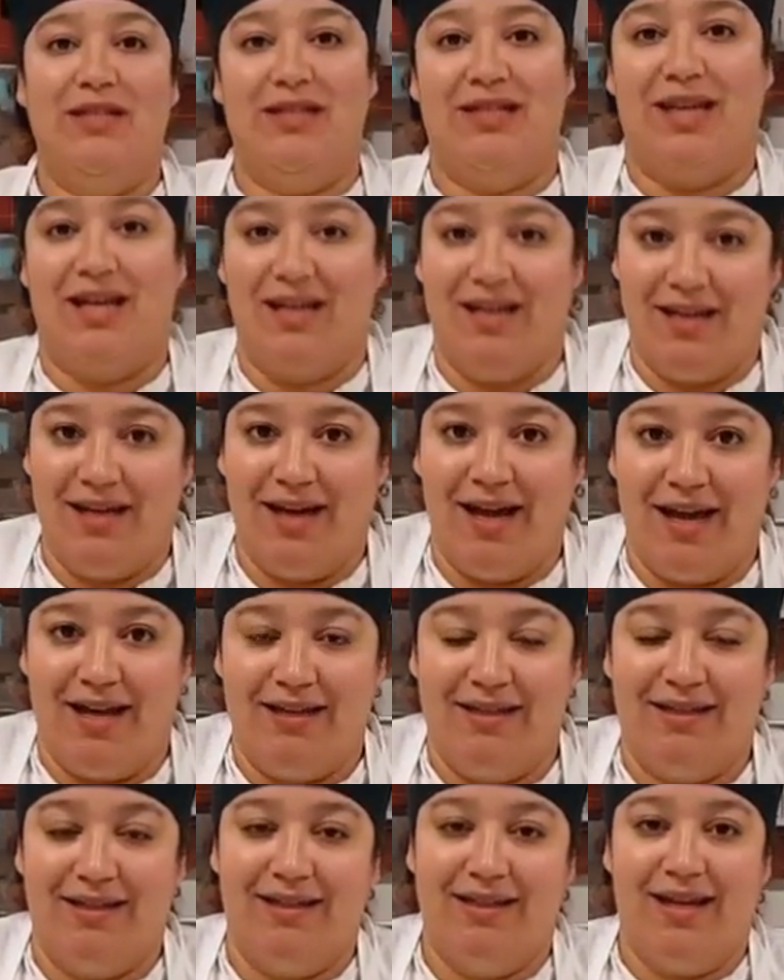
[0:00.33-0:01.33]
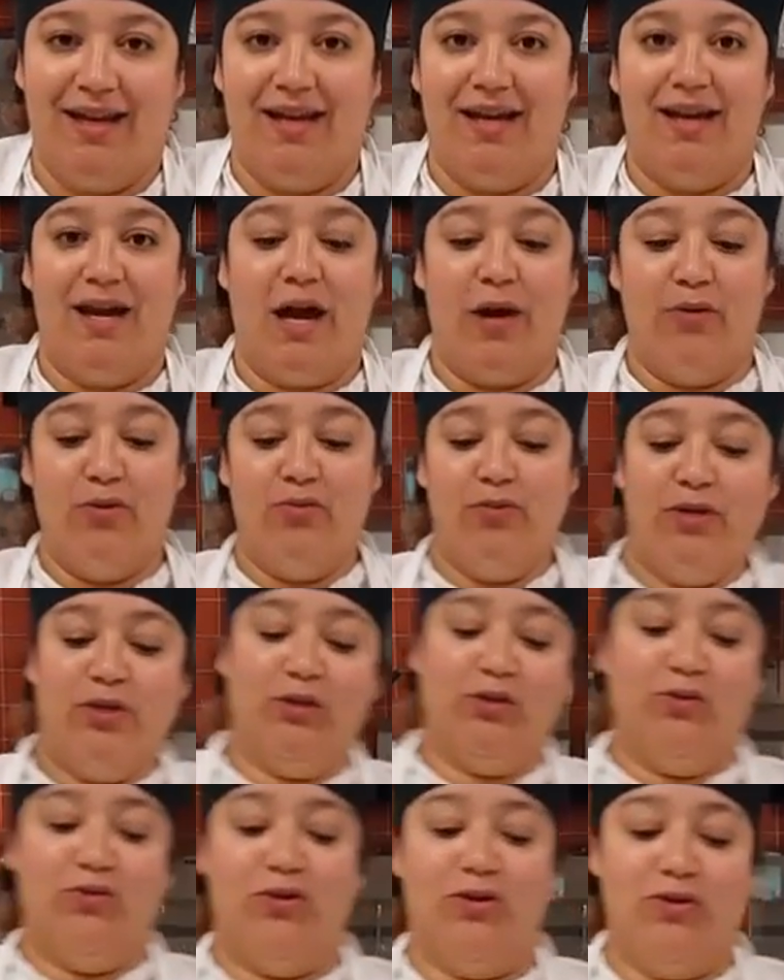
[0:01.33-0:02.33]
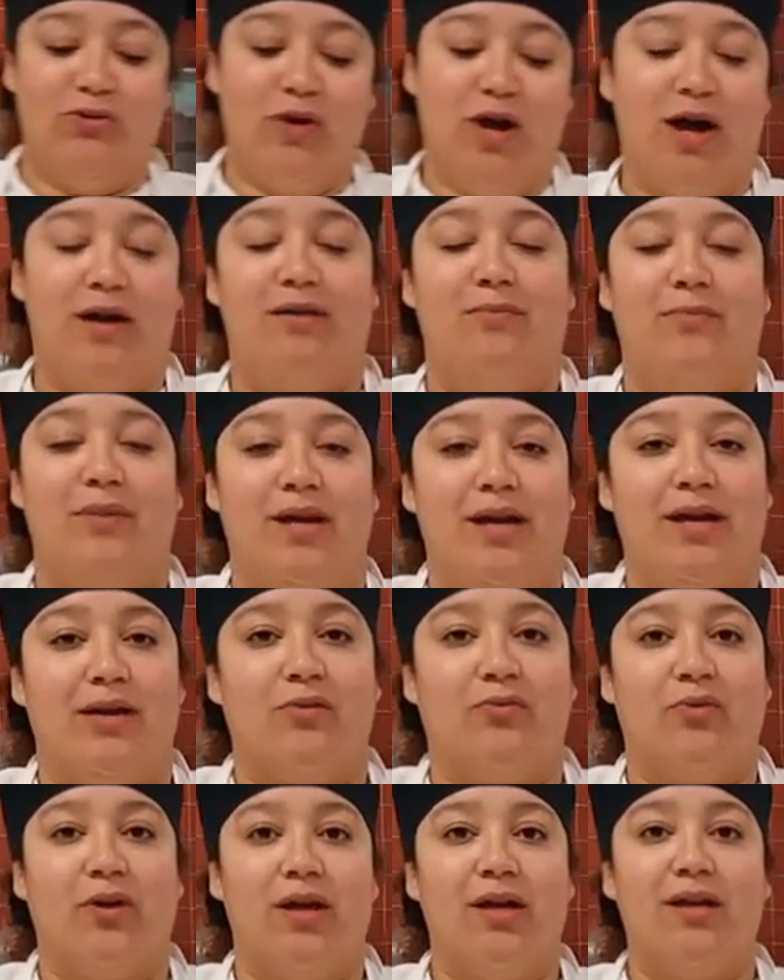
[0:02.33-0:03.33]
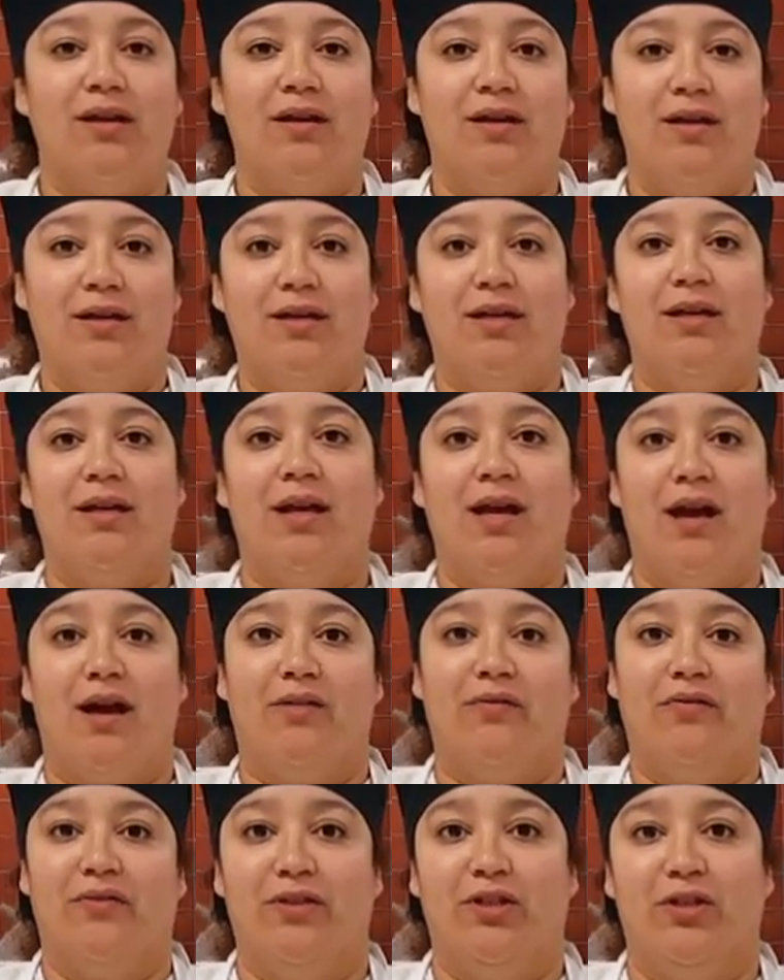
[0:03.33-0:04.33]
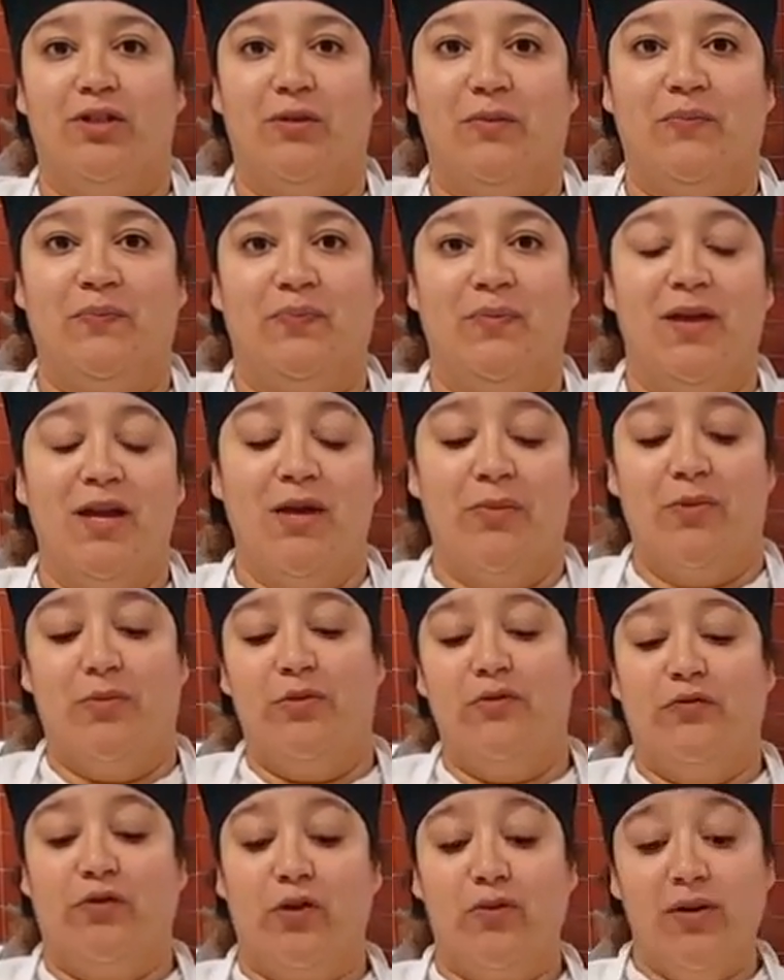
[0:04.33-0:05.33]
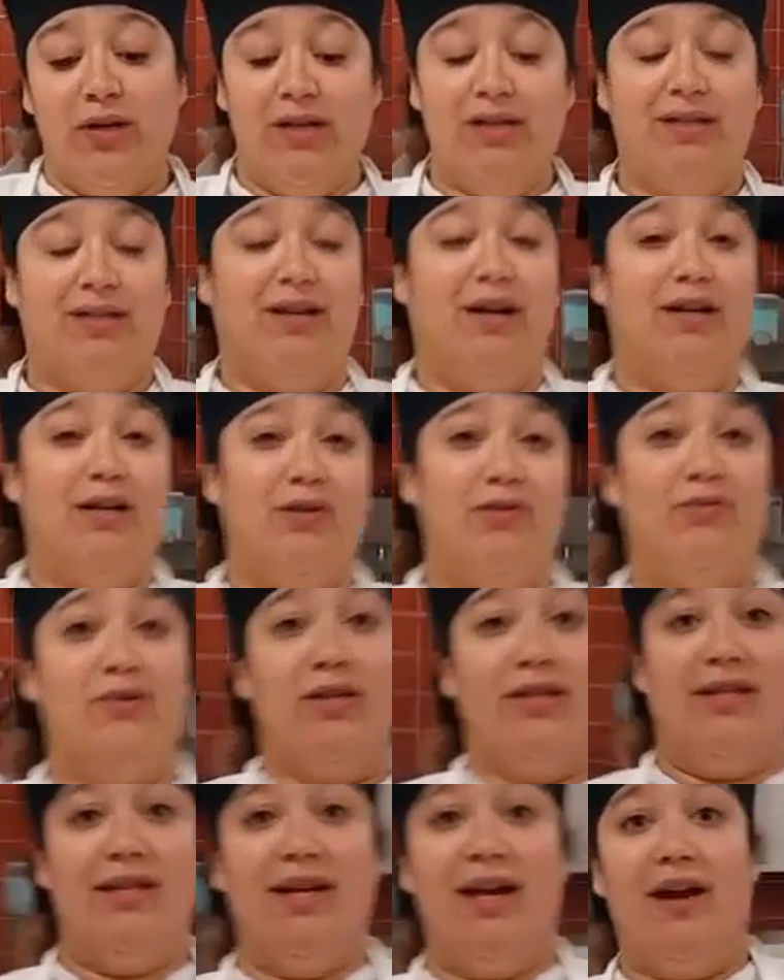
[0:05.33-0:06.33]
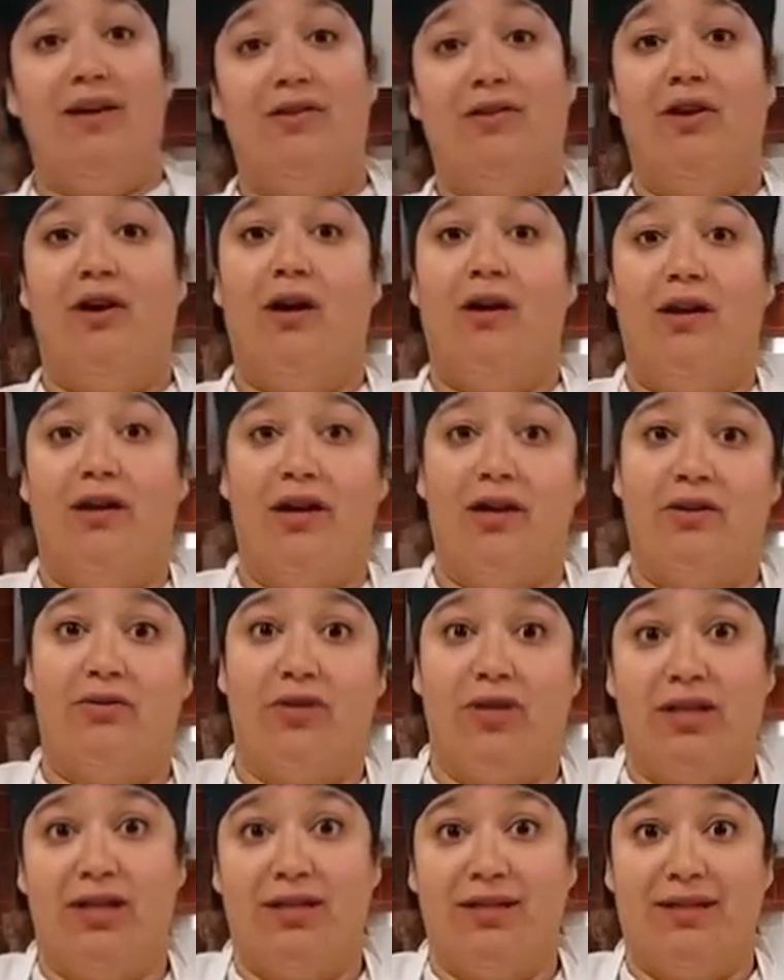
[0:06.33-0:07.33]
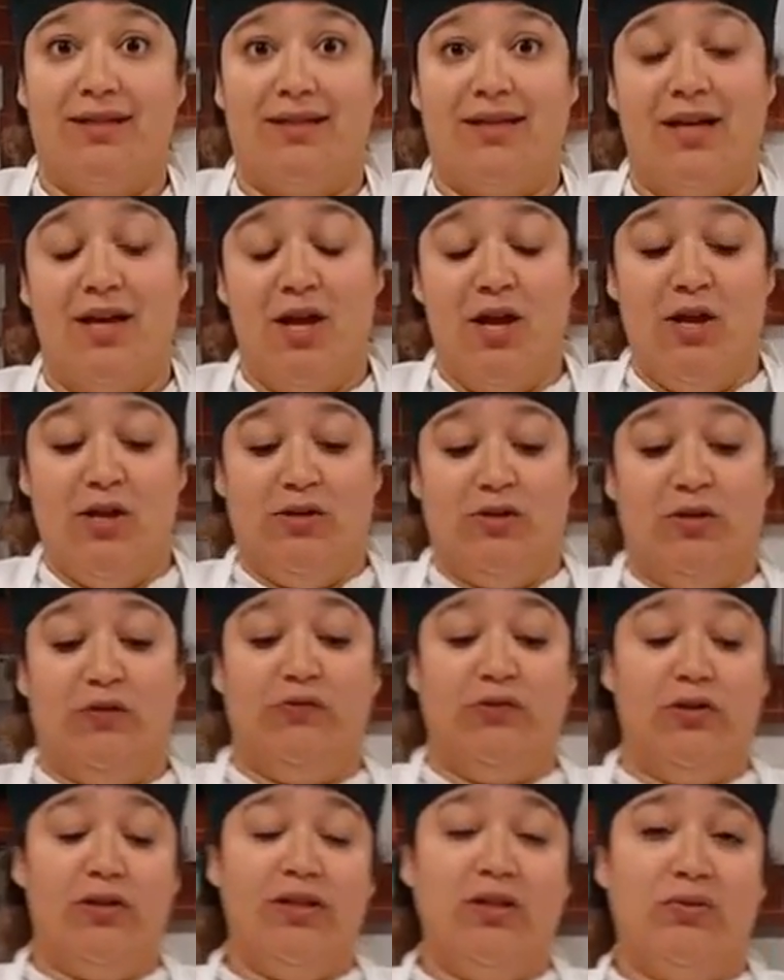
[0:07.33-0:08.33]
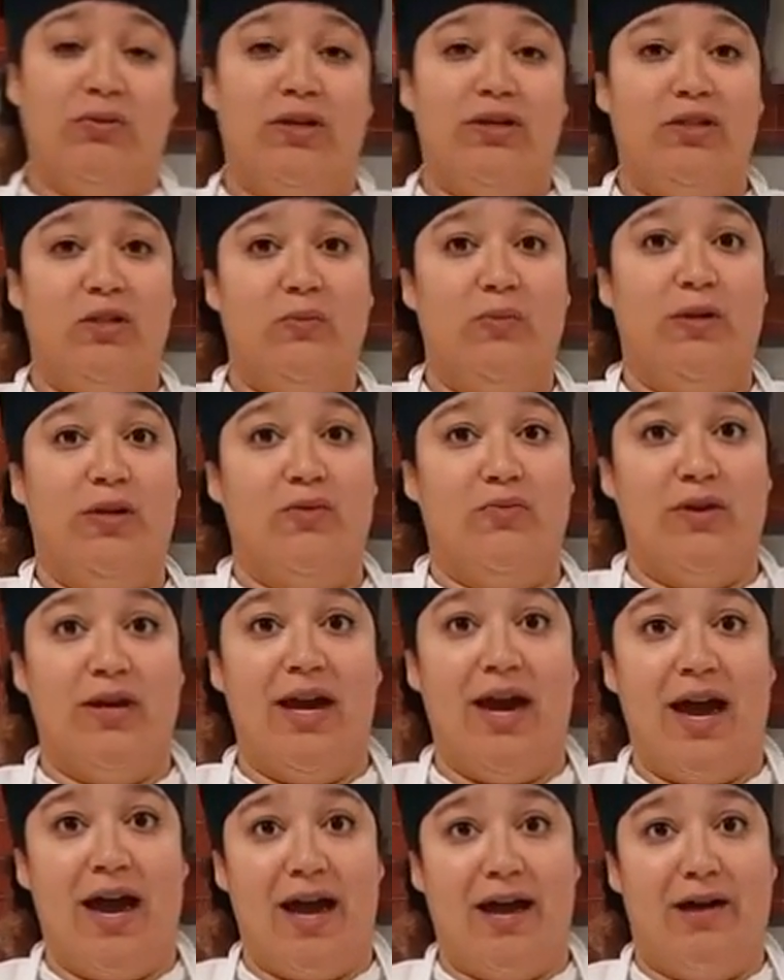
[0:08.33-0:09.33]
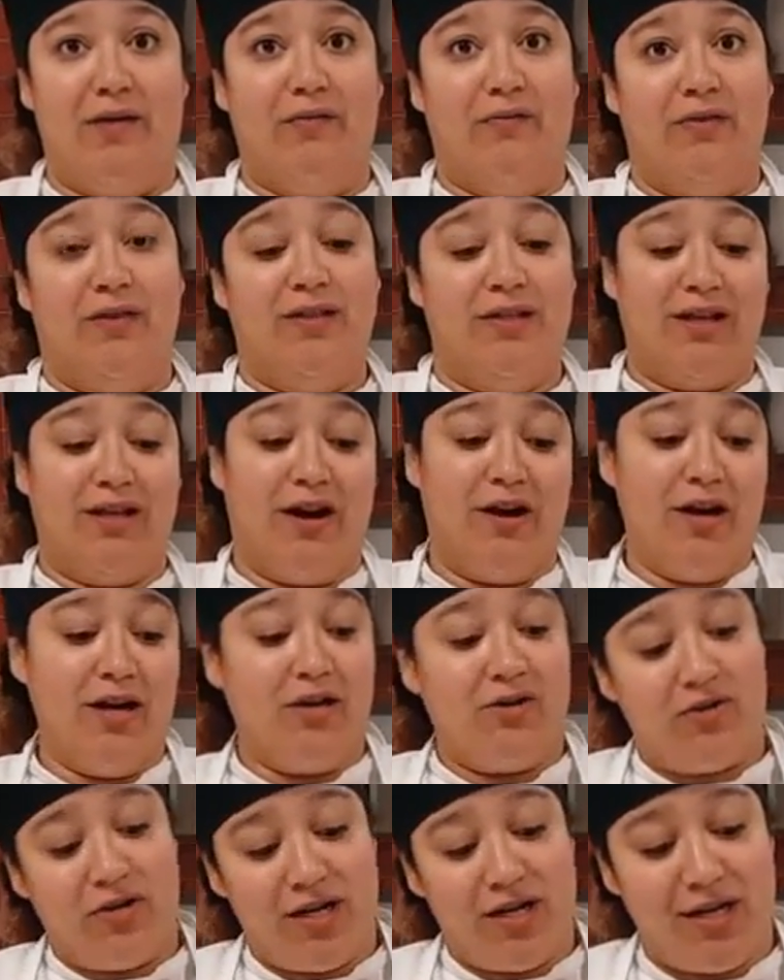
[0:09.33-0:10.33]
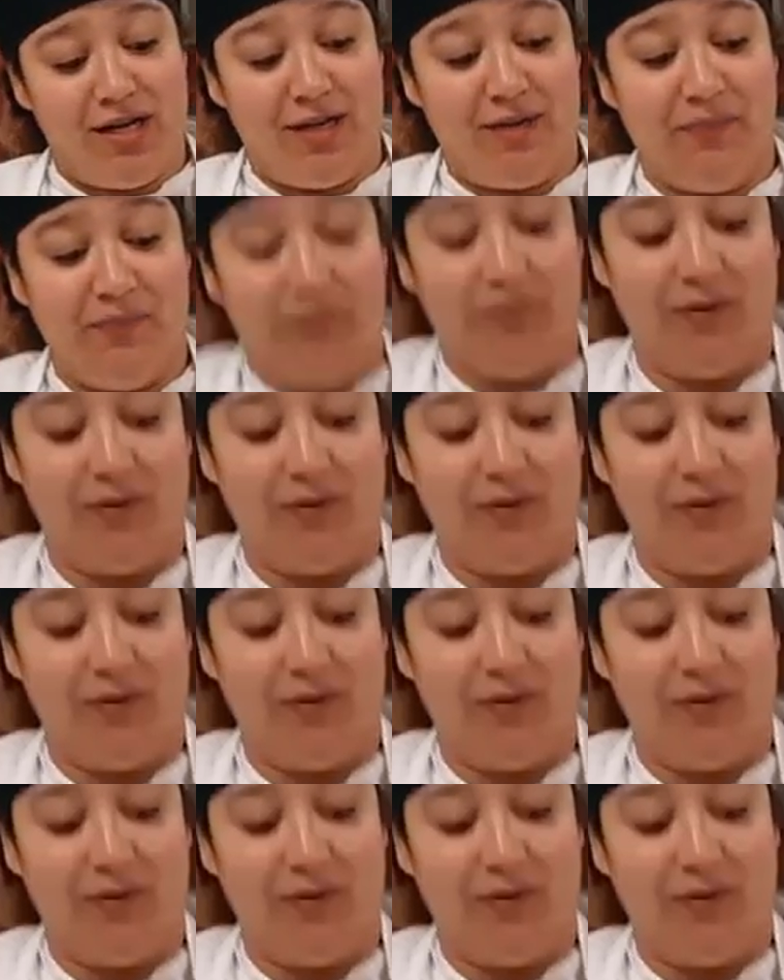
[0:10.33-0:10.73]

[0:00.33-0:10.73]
Janet, and today I will be showing you how to make red onion confiture. Before we get started, we need to gather all our ingredients. So for this recipe, we have the star ingredient,